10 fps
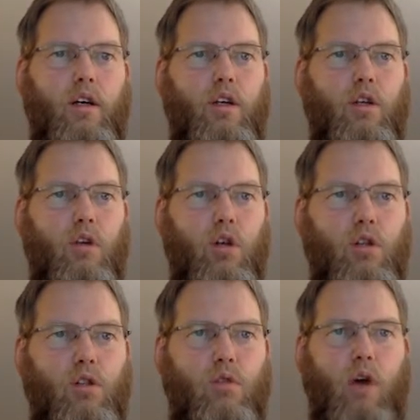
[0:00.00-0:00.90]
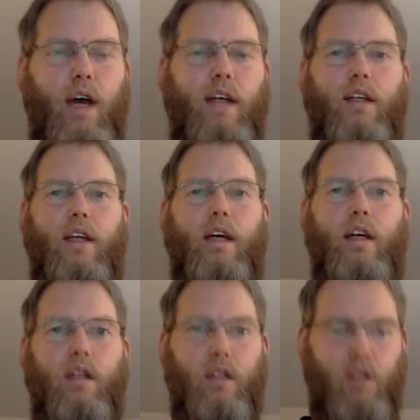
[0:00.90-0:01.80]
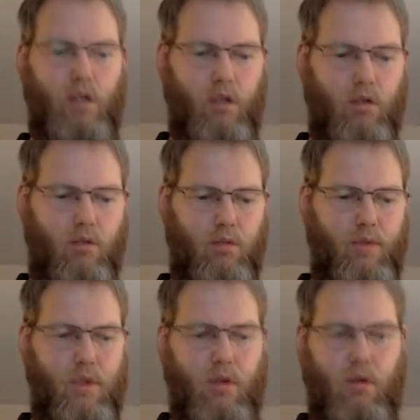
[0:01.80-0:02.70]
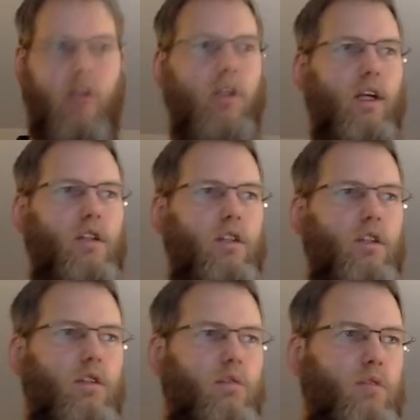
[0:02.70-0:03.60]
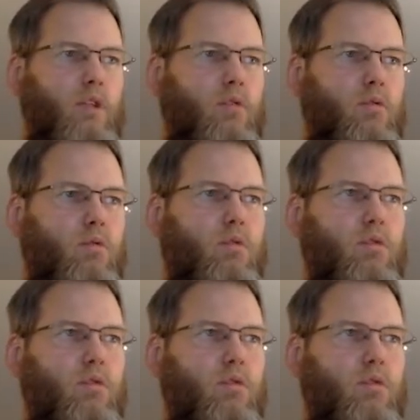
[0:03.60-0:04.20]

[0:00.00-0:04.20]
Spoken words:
your score editor. In addition, oops, no, I actually need to